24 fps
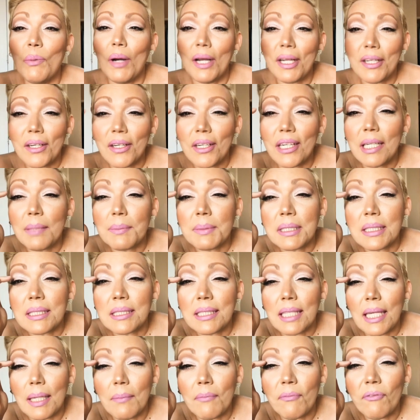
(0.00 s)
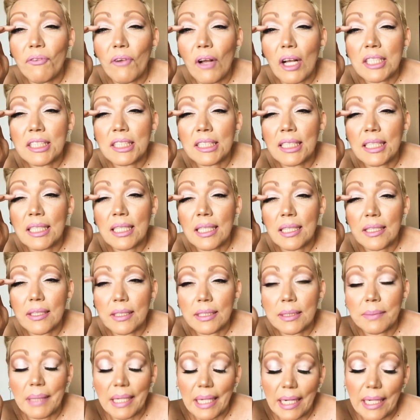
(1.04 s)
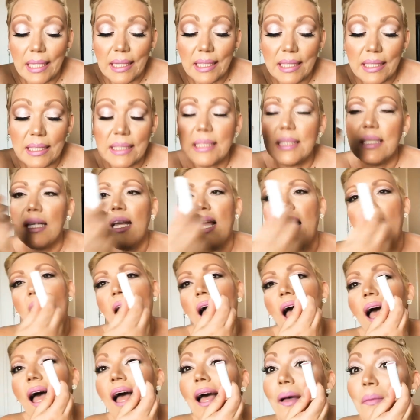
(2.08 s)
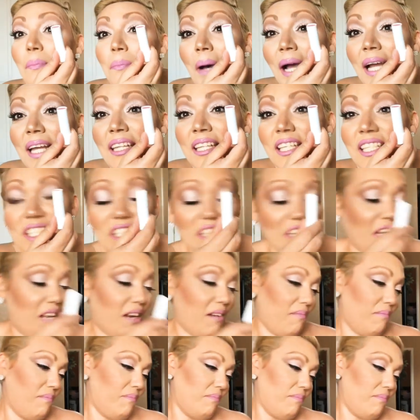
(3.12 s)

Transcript: want your lips the same frosty color as my eyelids, buy this shit.